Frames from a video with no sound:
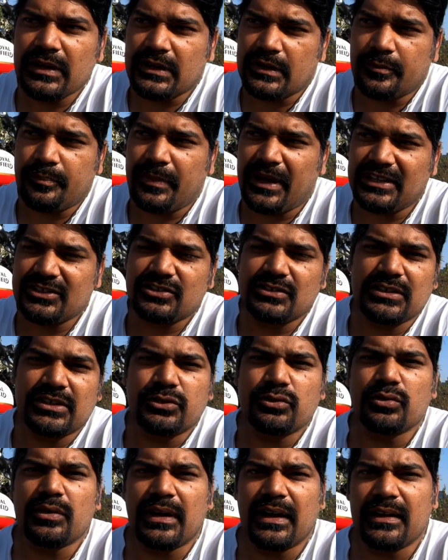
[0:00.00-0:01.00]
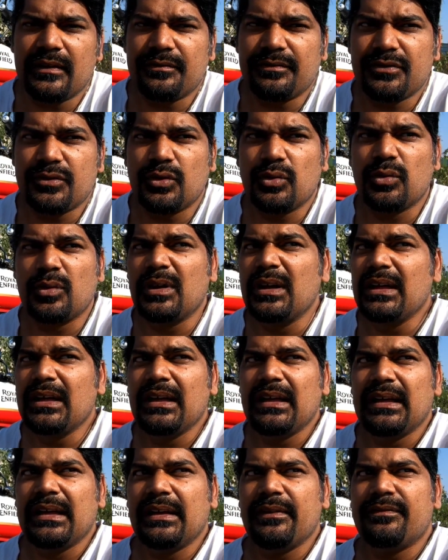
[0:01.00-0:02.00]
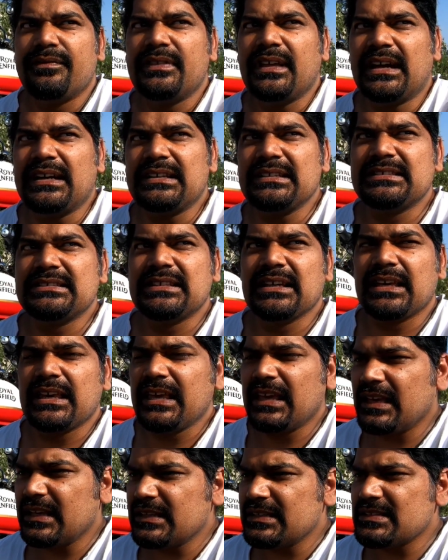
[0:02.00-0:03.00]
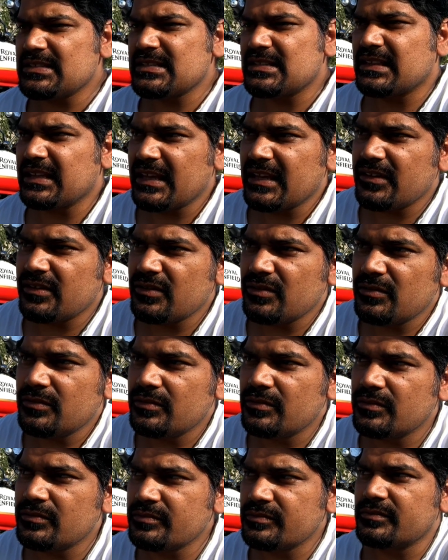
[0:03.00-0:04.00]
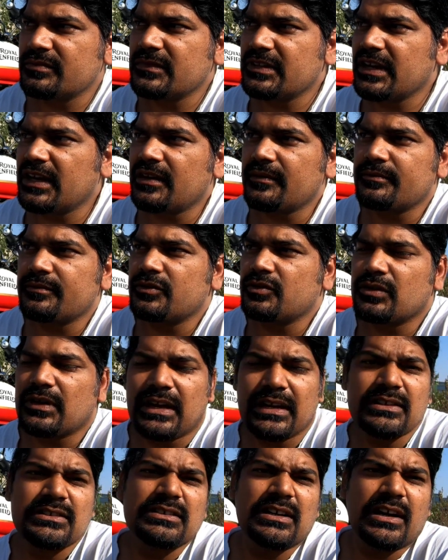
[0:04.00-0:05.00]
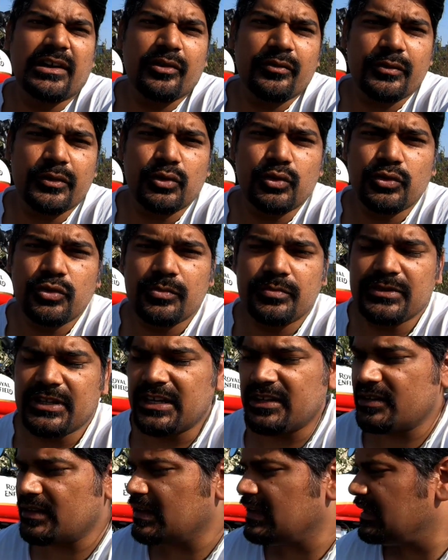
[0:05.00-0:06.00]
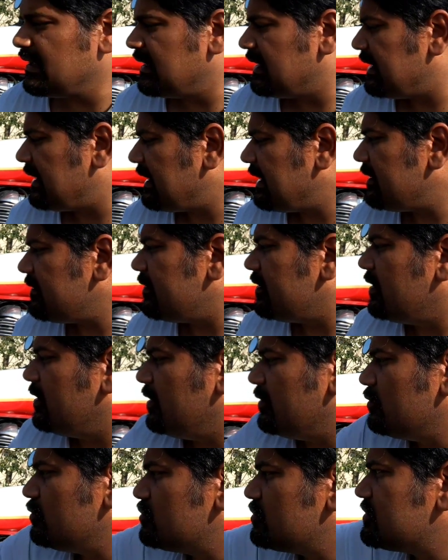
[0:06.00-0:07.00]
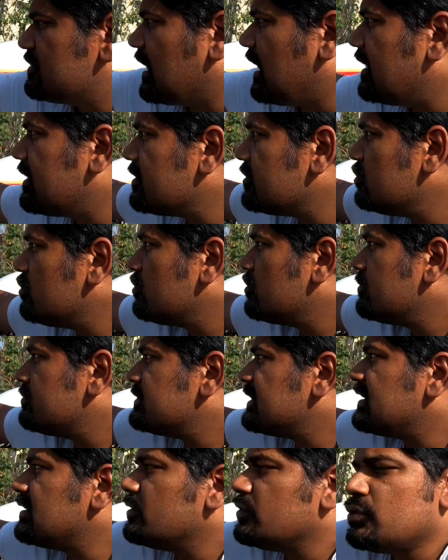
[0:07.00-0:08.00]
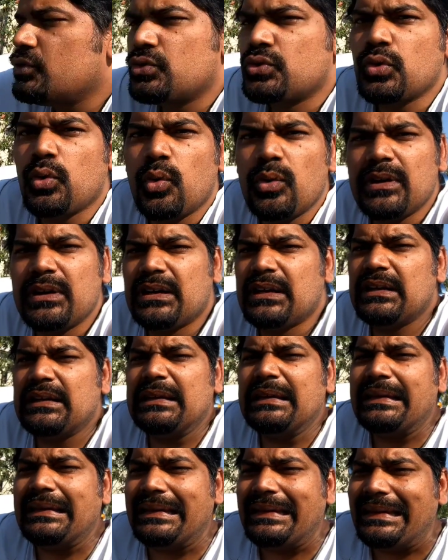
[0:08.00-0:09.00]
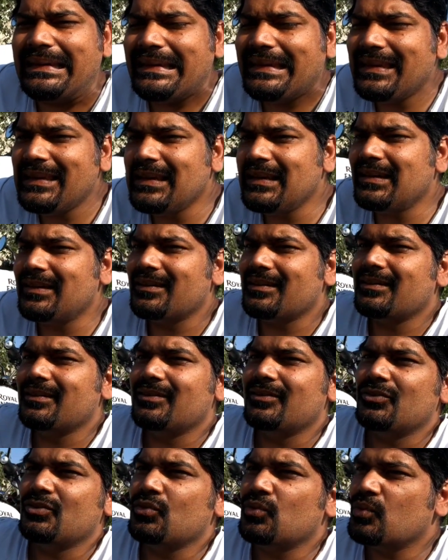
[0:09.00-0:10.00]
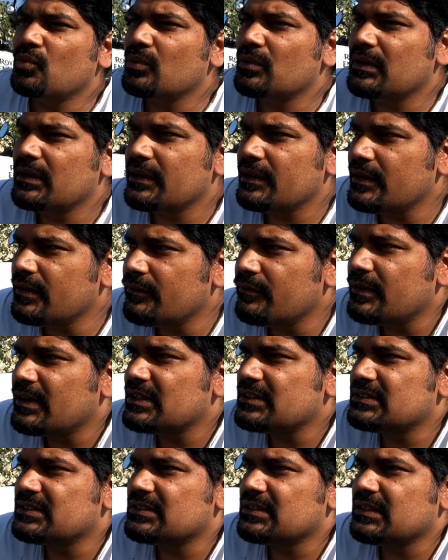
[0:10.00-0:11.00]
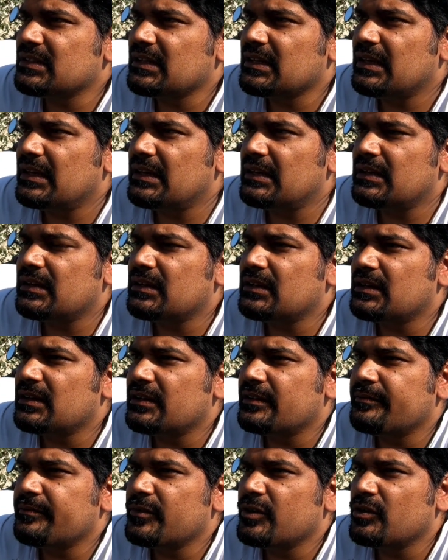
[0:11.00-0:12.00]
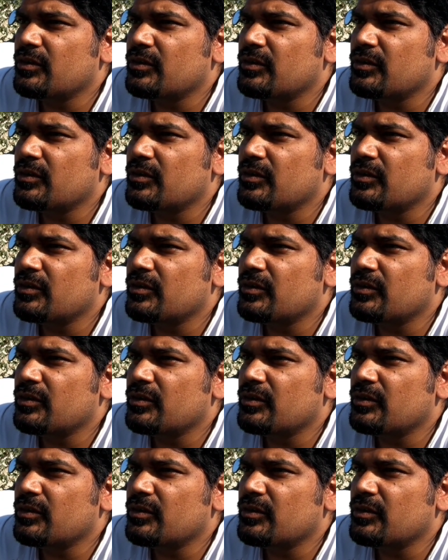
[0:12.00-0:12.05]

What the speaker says: a passion that you have. So if that is the case, then yeah, you can start off a YouTube channel. And to start a YouTube channel, you don't need to invest a